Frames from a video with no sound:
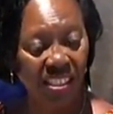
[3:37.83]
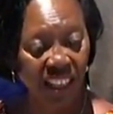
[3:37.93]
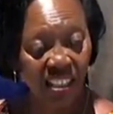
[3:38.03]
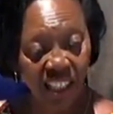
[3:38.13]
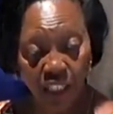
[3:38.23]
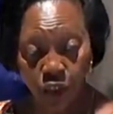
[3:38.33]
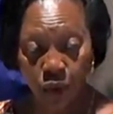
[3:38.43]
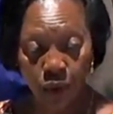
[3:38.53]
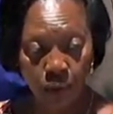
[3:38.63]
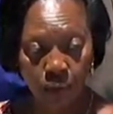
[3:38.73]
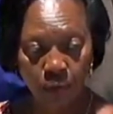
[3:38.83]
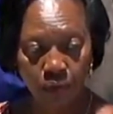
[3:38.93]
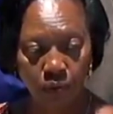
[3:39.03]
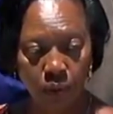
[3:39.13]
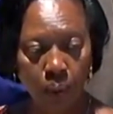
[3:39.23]
the succession,
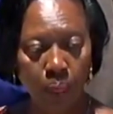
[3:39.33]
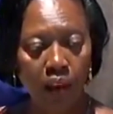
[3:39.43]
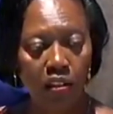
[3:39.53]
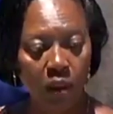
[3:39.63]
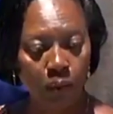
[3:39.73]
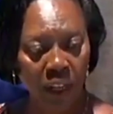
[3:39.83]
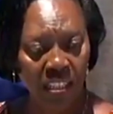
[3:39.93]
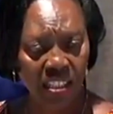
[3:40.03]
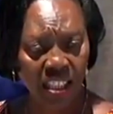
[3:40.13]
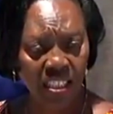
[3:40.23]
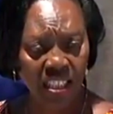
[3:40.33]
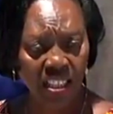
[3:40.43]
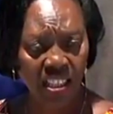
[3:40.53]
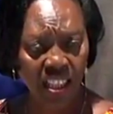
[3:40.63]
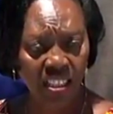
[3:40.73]
the President
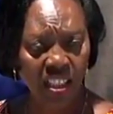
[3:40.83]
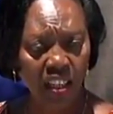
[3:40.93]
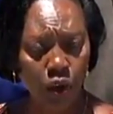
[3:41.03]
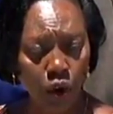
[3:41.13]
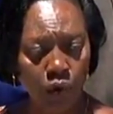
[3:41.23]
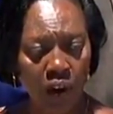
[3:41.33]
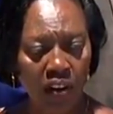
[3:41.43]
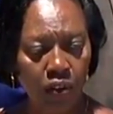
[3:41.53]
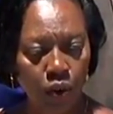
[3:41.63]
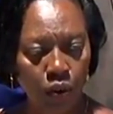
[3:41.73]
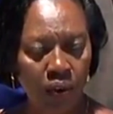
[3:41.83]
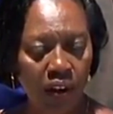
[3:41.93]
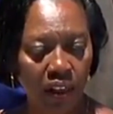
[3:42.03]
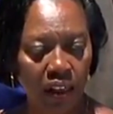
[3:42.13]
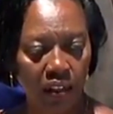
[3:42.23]
has stated over and over
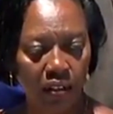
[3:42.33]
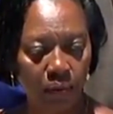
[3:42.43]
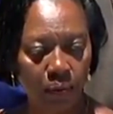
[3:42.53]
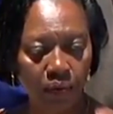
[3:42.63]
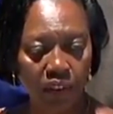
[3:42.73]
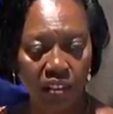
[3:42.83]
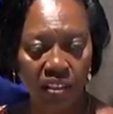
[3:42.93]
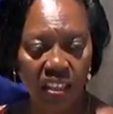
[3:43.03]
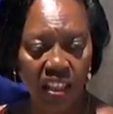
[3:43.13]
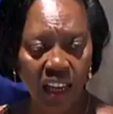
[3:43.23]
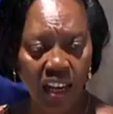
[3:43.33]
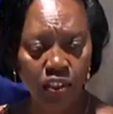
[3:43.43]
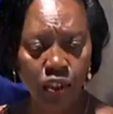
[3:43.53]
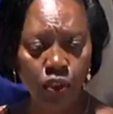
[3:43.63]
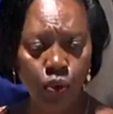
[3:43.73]
again that the
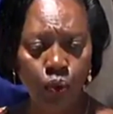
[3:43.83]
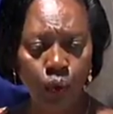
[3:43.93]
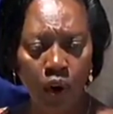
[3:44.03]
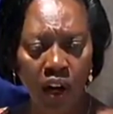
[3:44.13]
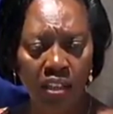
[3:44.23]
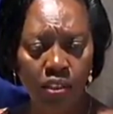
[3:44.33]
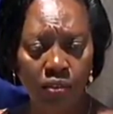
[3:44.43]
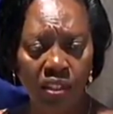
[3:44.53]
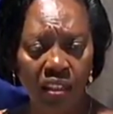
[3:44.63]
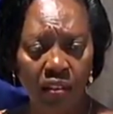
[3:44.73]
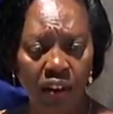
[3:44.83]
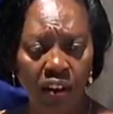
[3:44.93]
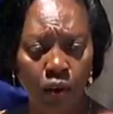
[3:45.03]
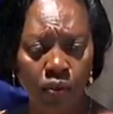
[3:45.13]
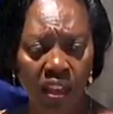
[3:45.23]
country should focus on
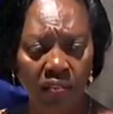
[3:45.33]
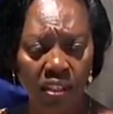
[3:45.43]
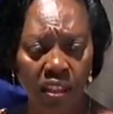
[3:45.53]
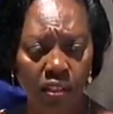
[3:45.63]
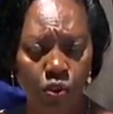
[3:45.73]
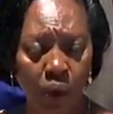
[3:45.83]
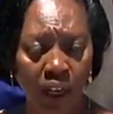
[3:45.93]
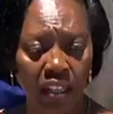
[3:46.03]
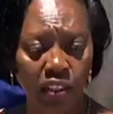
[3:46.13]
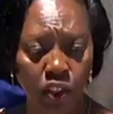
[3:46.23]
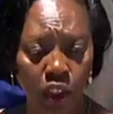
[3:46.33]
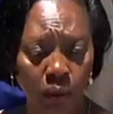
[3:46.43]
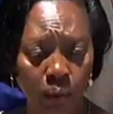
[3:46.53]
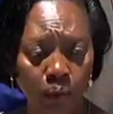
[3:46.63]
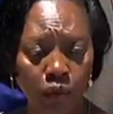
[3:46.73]
delivery of services to
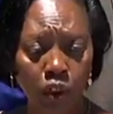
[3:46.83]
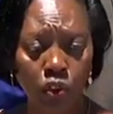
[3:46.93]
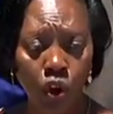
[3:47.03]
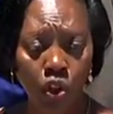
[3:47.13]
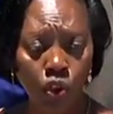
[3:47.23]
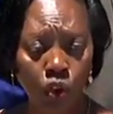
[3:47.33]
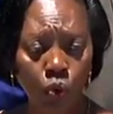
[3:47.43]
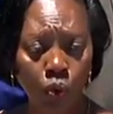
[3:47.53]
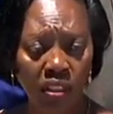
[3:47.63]
Wananchi, not on